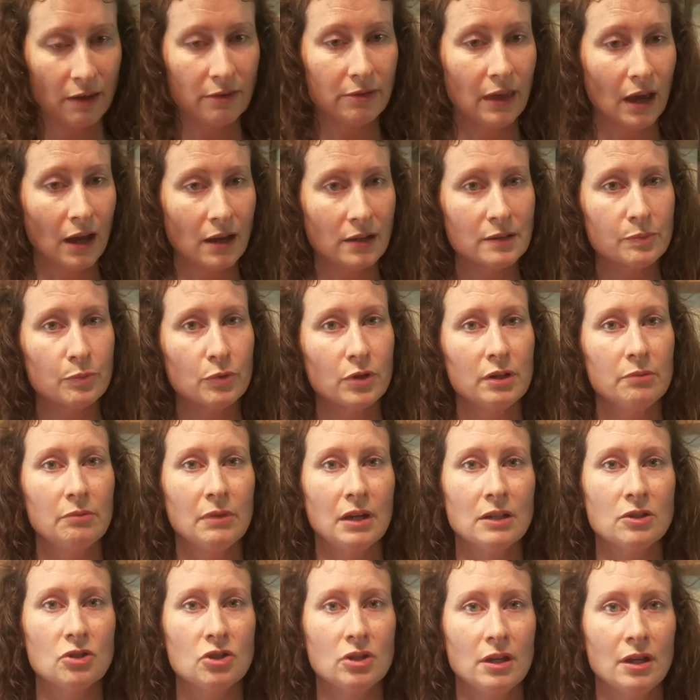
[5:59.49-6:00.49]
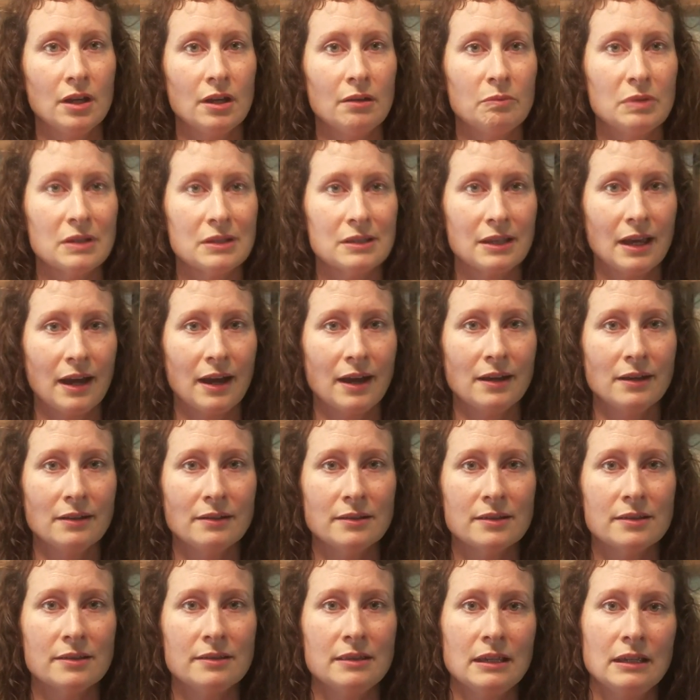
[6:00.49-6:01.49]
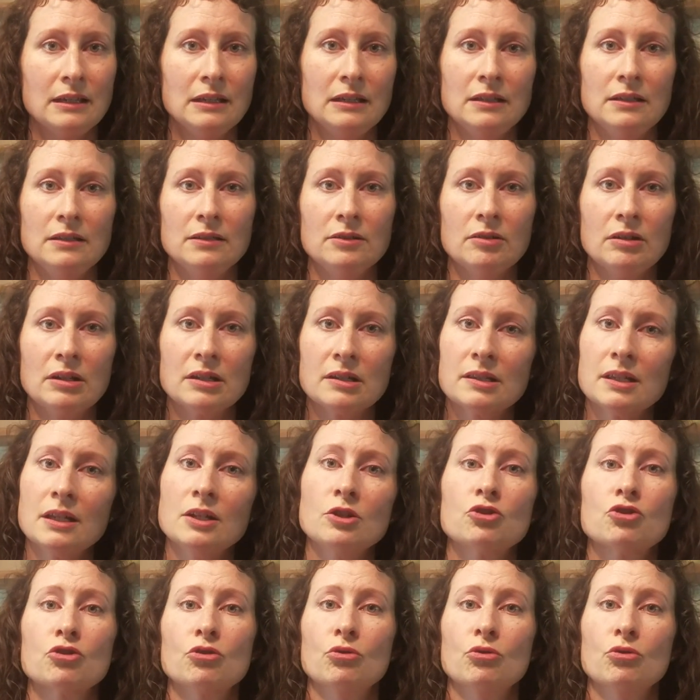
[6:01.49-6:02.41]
That's pretty much it besides the essential